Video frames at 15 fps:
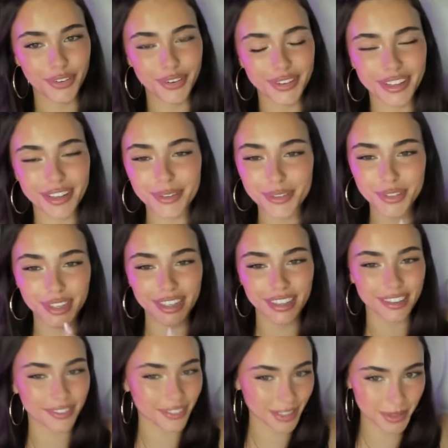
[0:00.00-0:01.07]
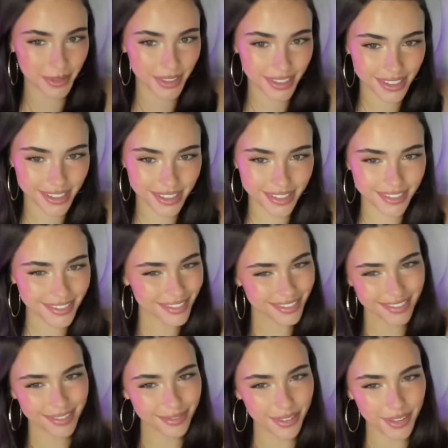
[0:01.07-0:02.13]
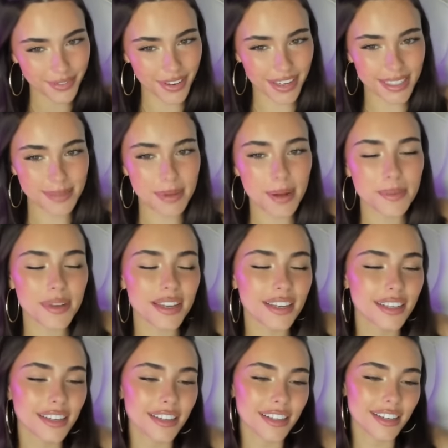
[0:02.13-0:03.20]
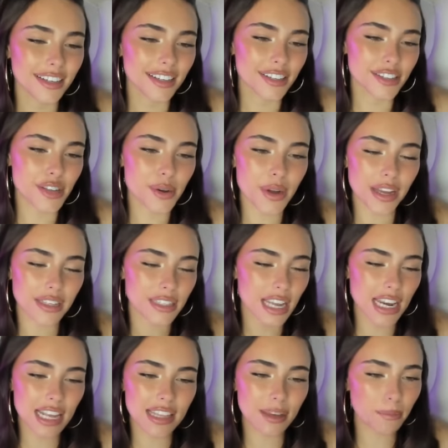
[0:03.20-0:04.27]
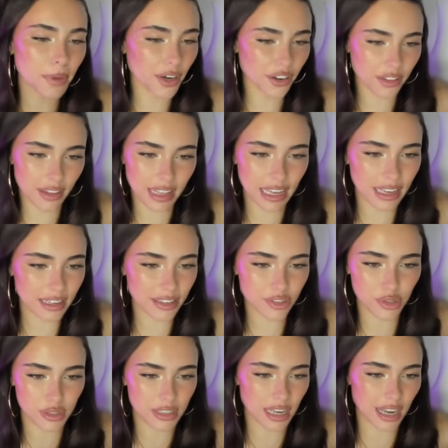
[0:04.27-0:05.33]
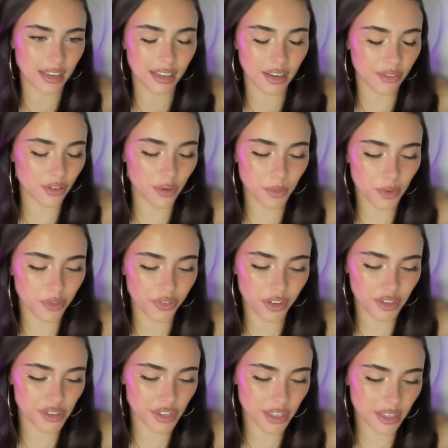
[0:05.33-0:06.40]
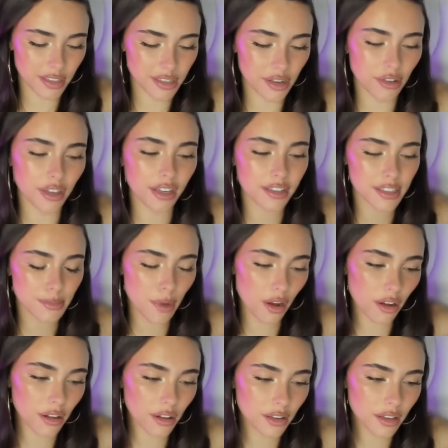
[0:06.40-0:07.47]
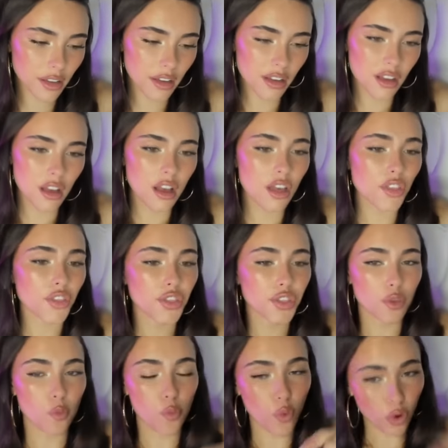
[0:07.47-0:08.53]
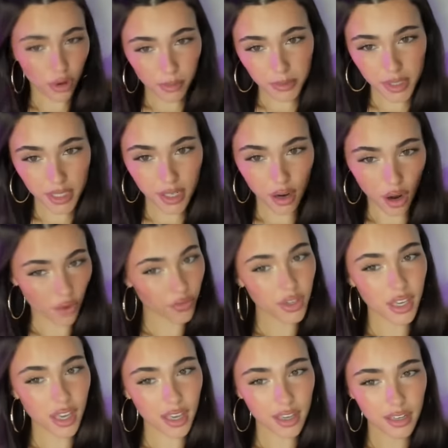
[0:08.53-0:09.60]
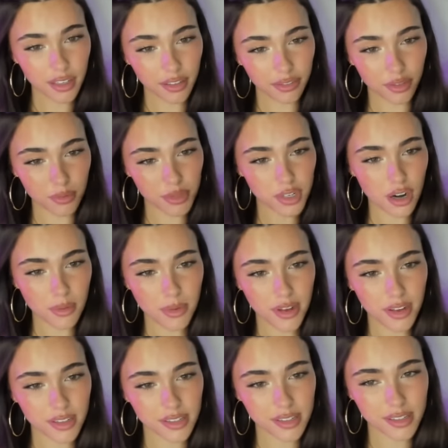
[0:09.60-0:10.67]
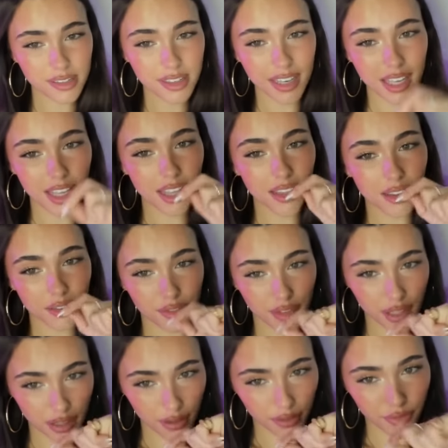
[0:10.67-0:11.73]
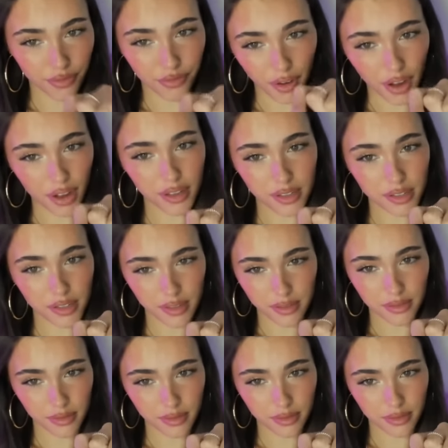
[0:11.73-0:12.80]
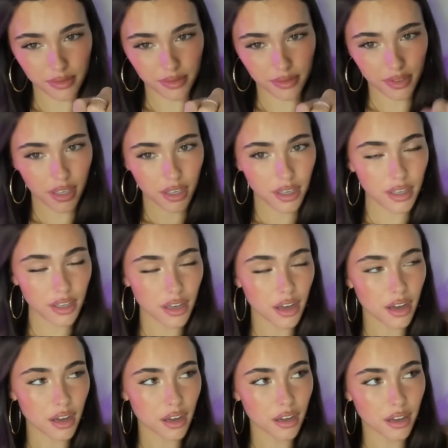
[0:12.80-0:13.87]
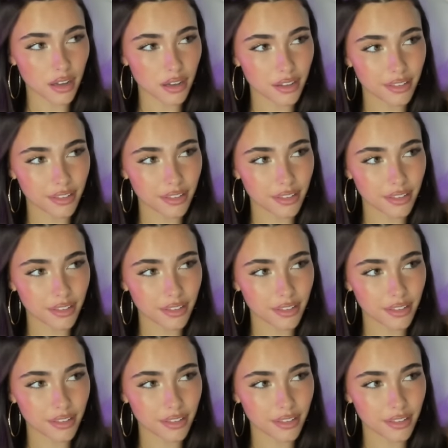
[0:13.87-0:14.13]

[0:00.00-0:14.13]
I don't drink enough liquids. Fun fact about me. So I anything bigger than that, it's just I never will finish it. So I'll get a small warmed coffee cake from Starbucks. Fucks. Uh